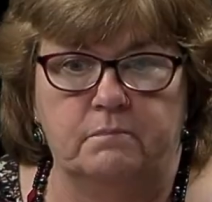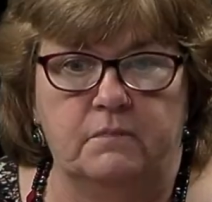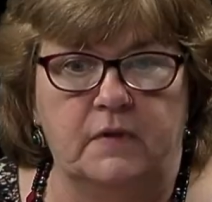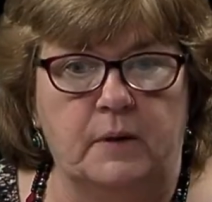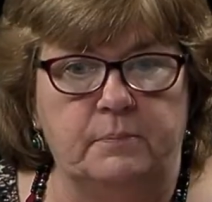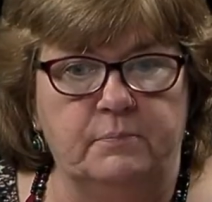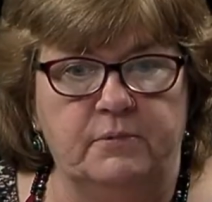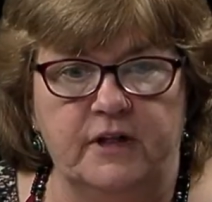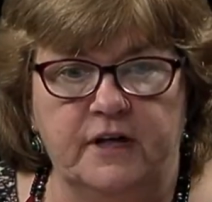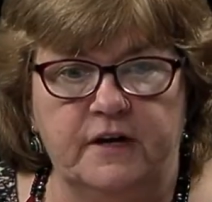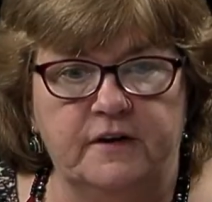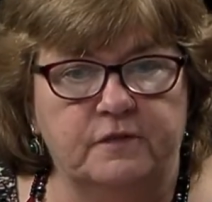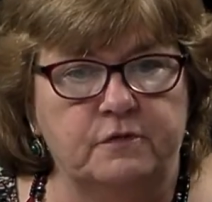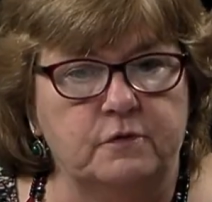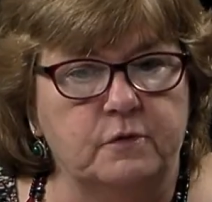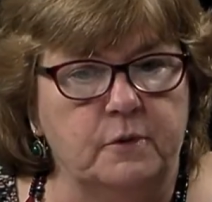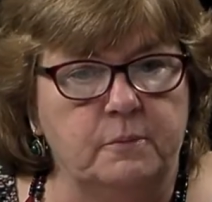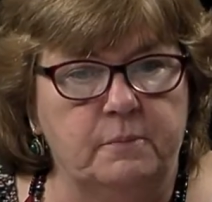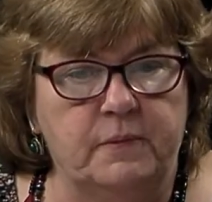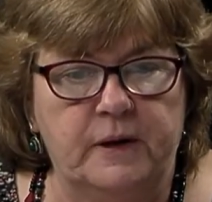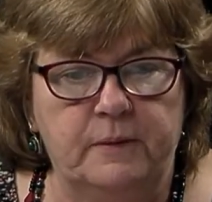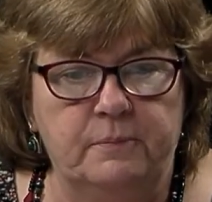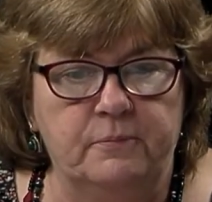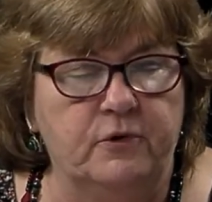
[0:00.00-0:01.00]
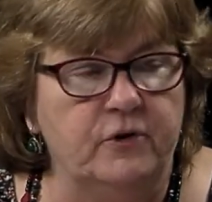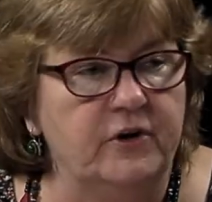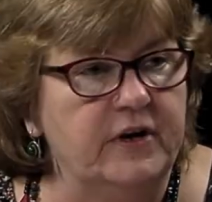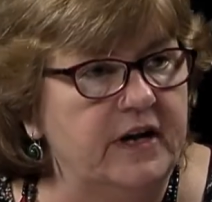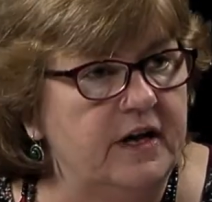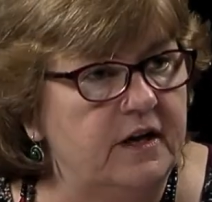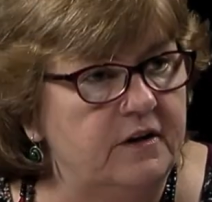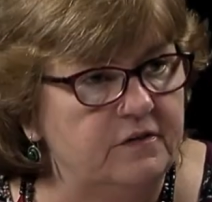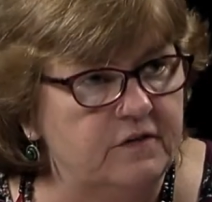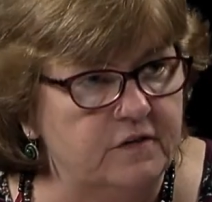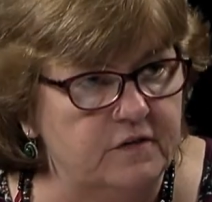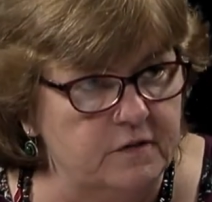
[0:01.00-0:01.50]
a place where people
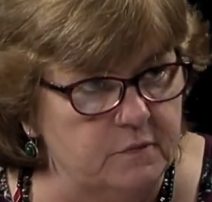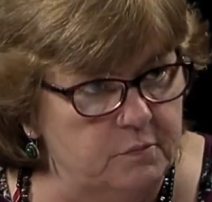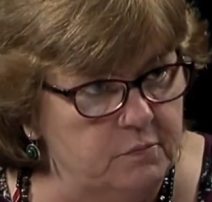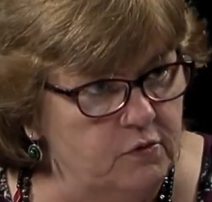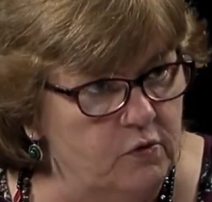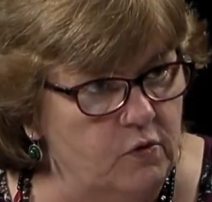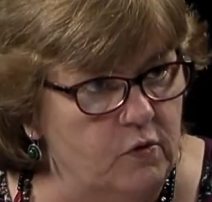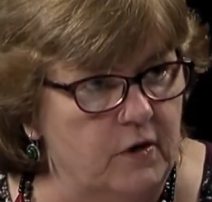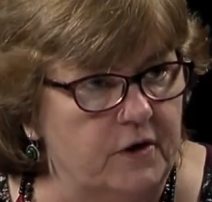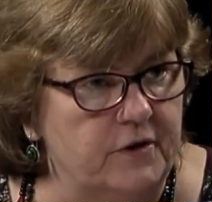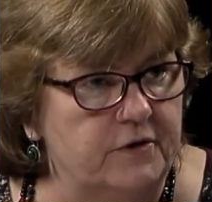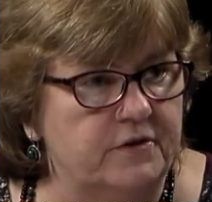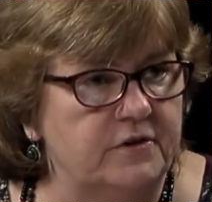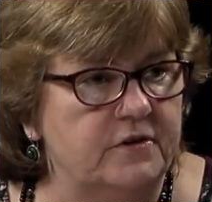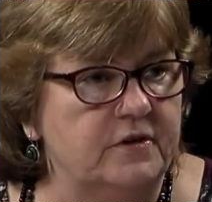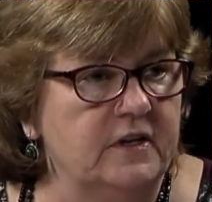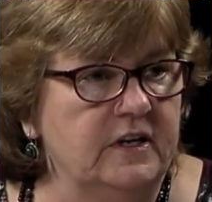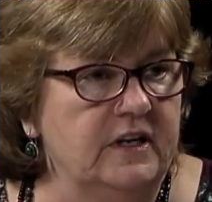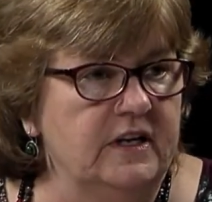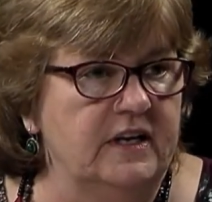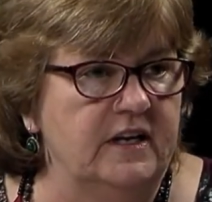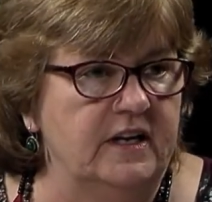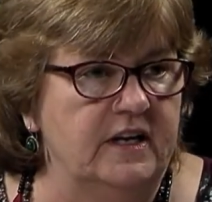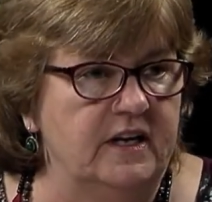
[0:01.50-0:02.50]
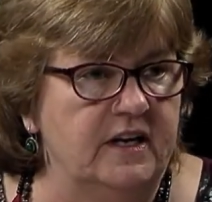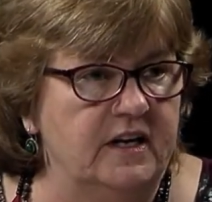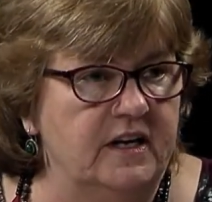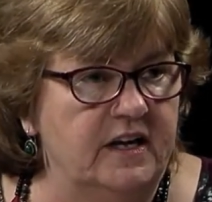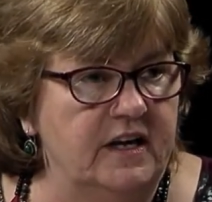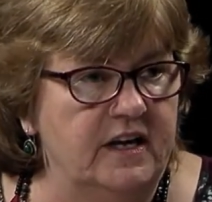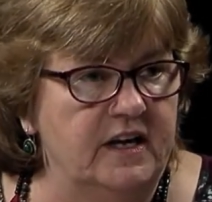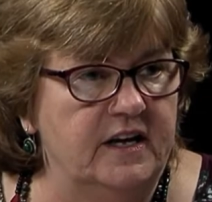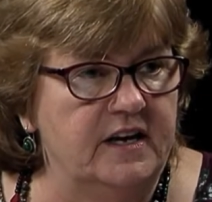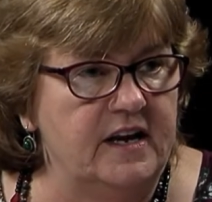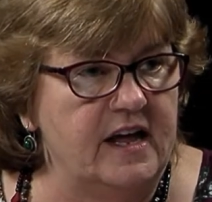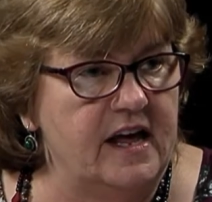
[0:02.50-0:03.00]
get support and,
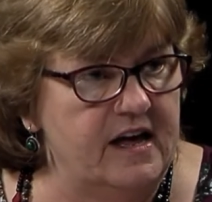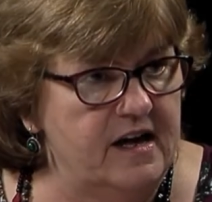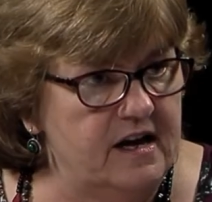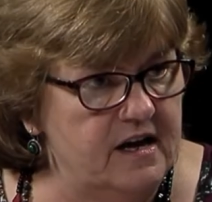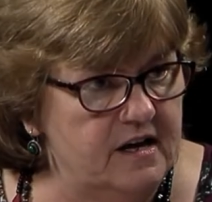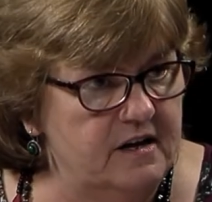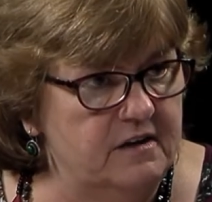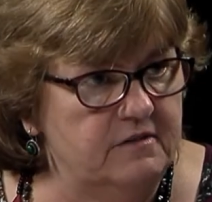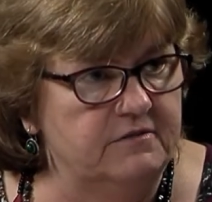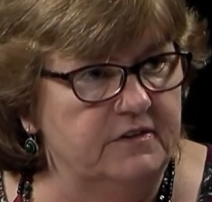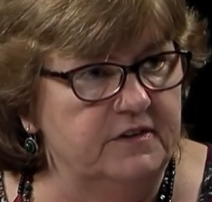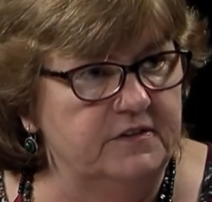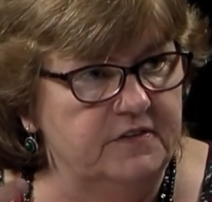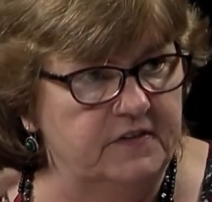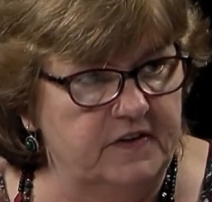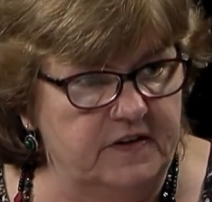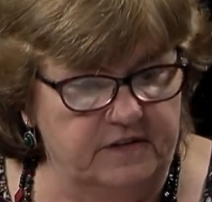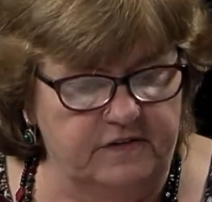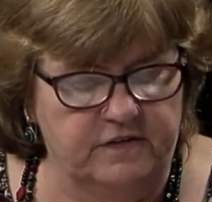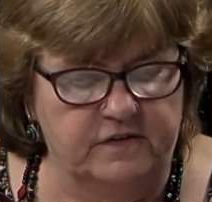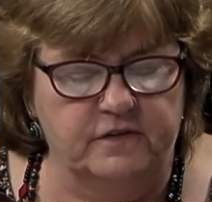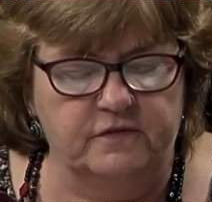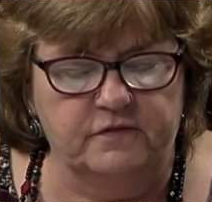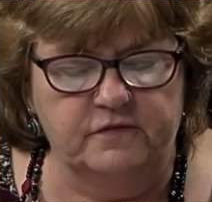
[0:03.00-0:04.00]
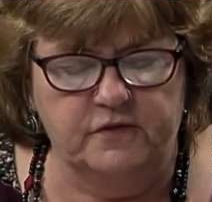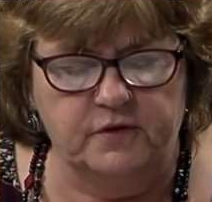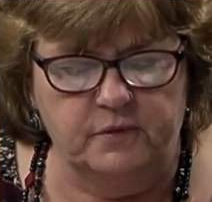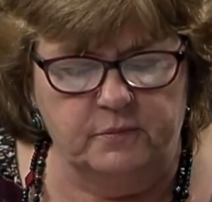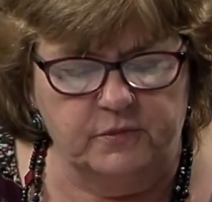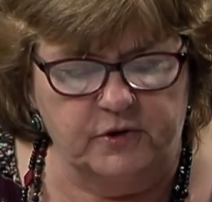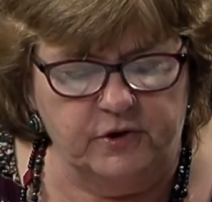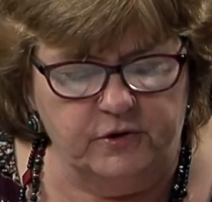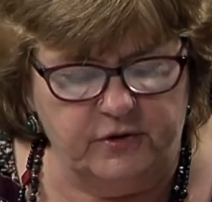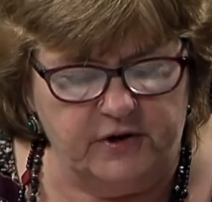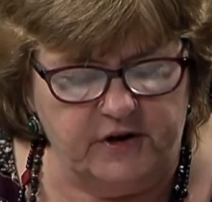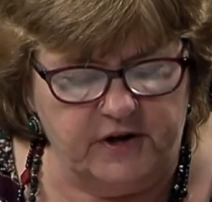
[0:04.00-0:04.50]
and have a sense of
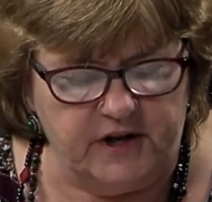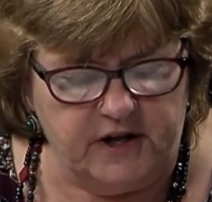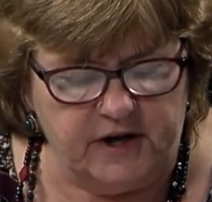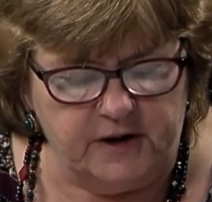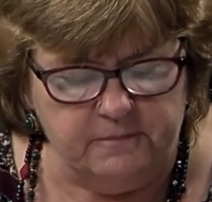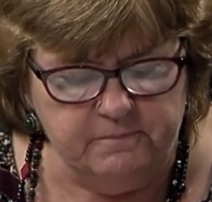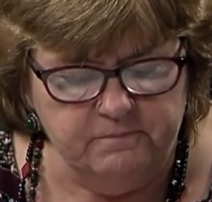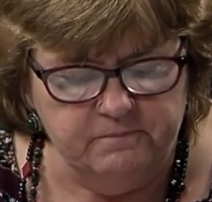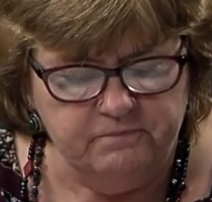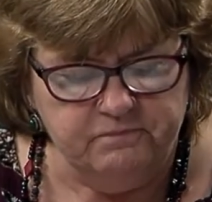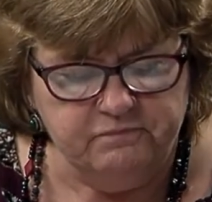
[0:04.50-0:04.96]
community